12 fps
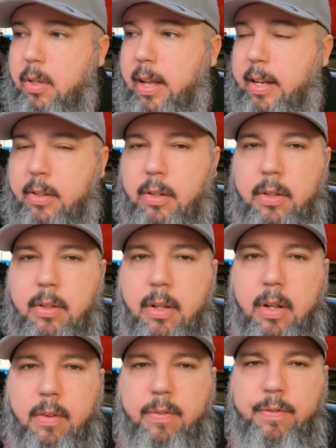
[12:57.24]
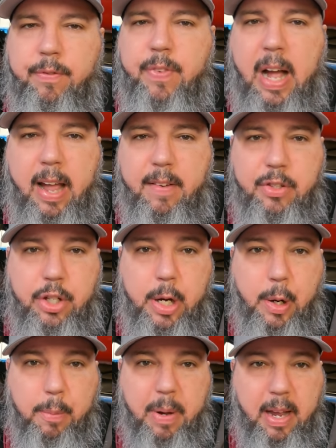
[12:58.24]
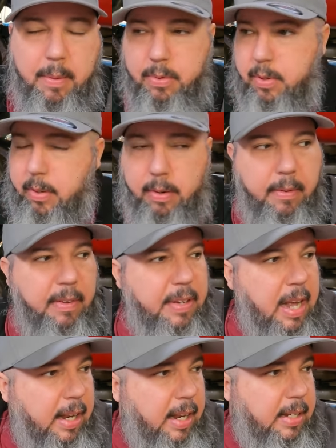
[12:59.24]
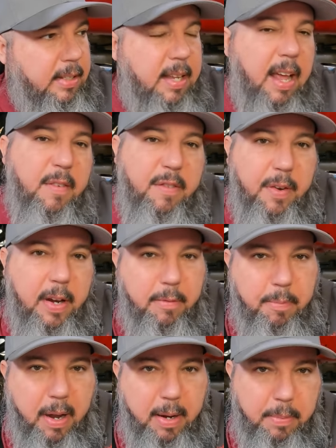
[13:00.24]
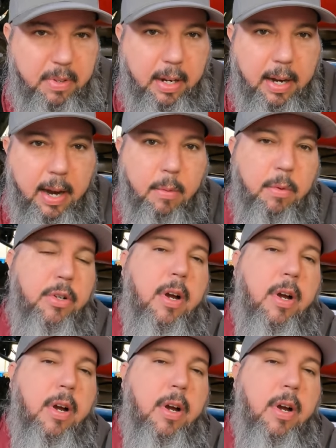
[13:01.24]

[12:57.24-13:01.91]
like five cheater pipes. We've got like ten feet of pipe sticking out. And we're